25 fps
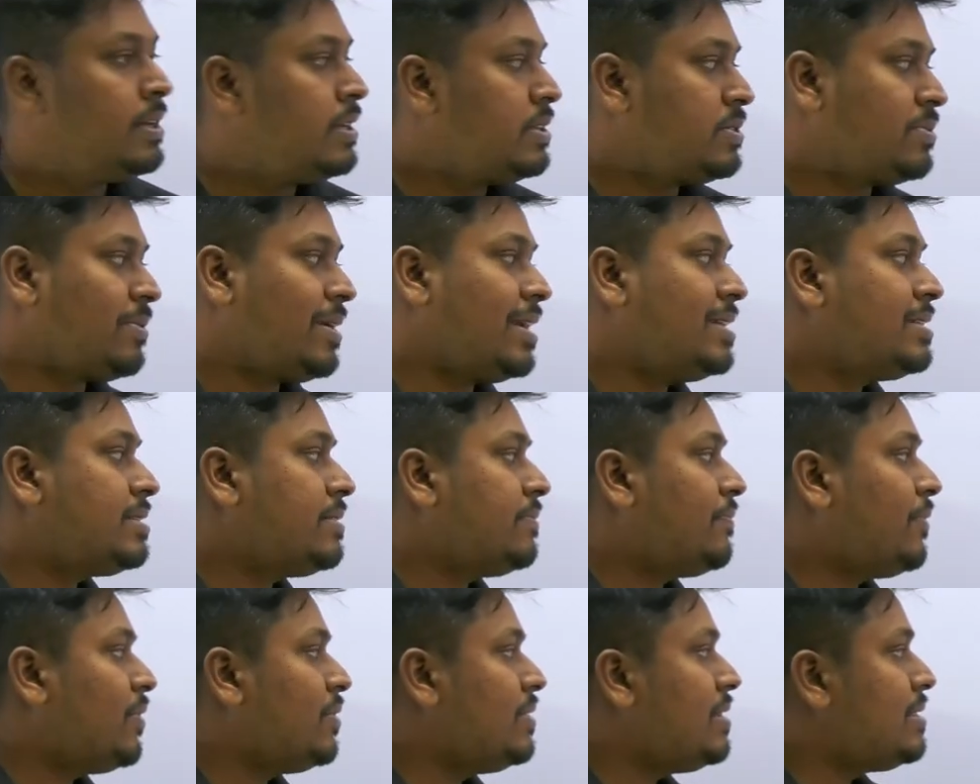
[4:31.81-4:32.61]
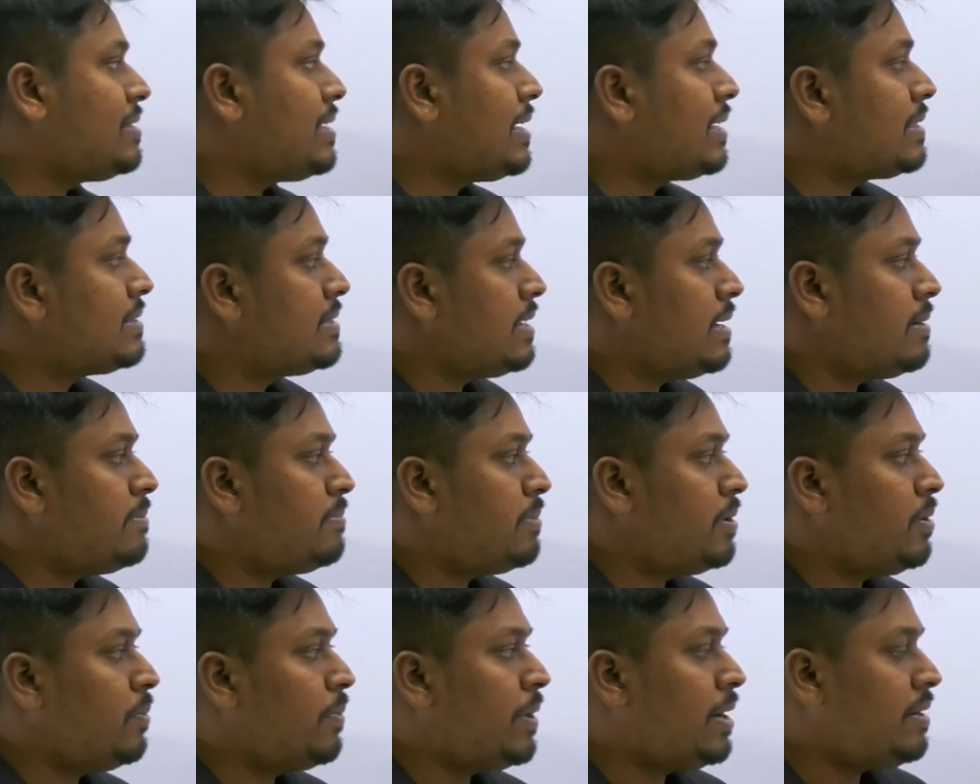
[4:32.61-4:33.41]
So answer for this
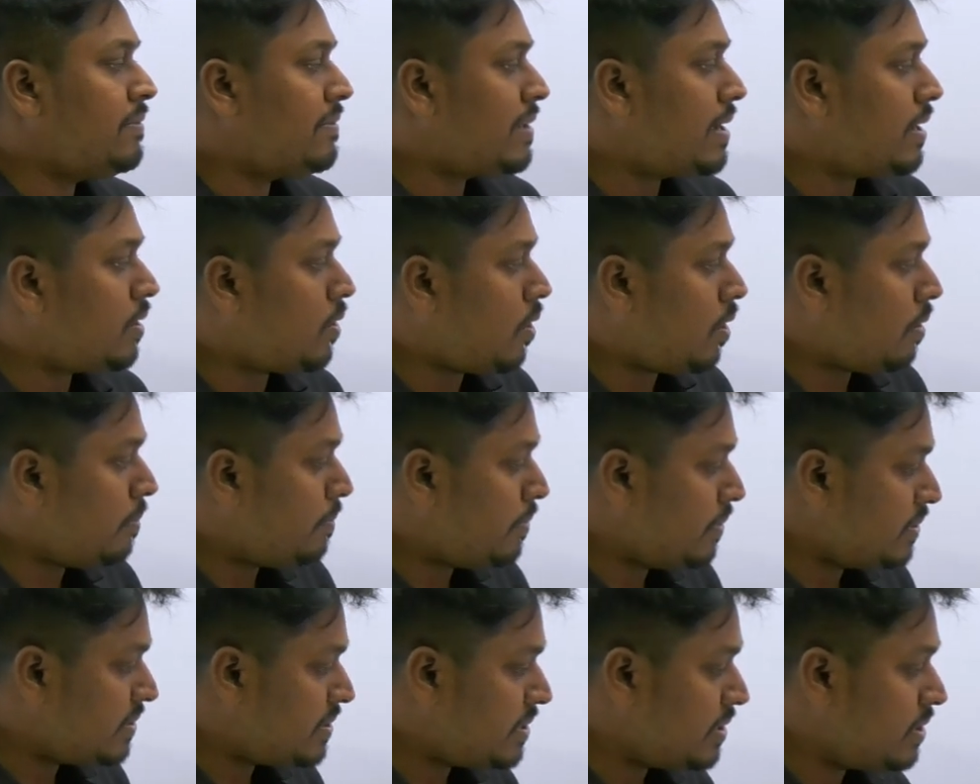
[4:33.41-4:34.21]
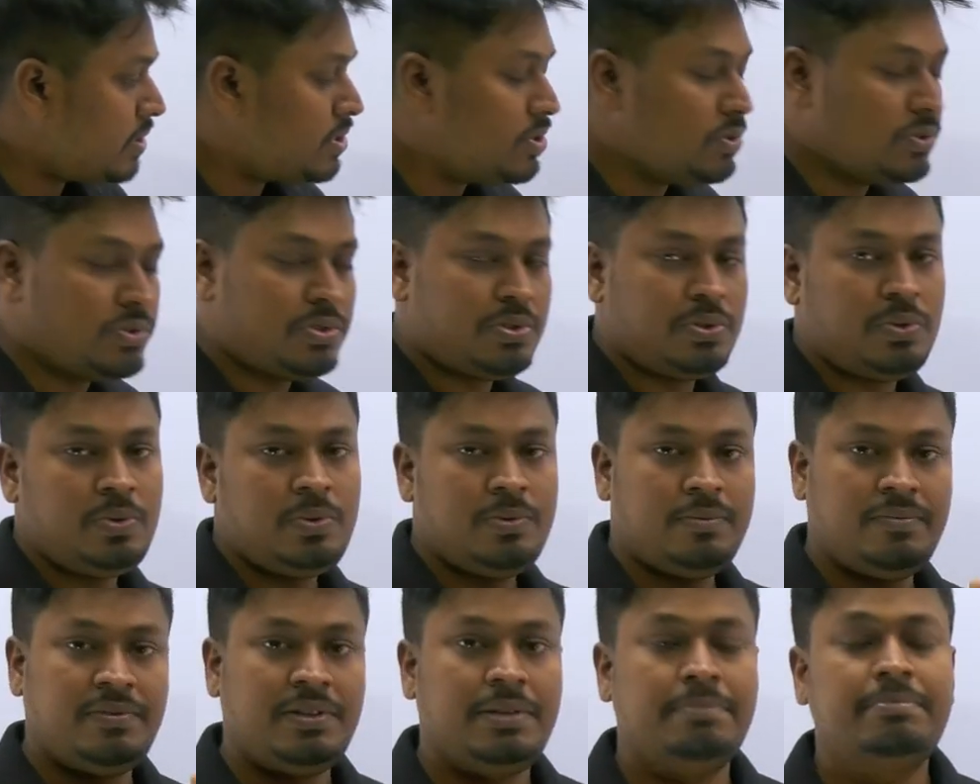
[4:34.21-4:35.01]
example 1, where opposite to 2
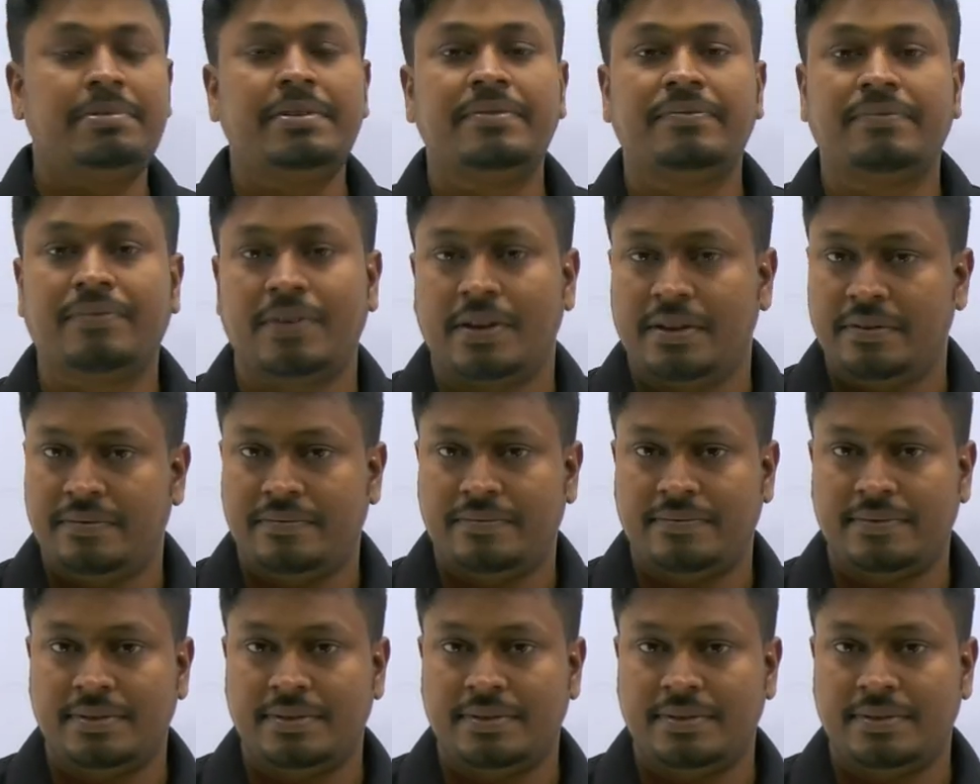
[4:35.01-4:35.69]
will be 5.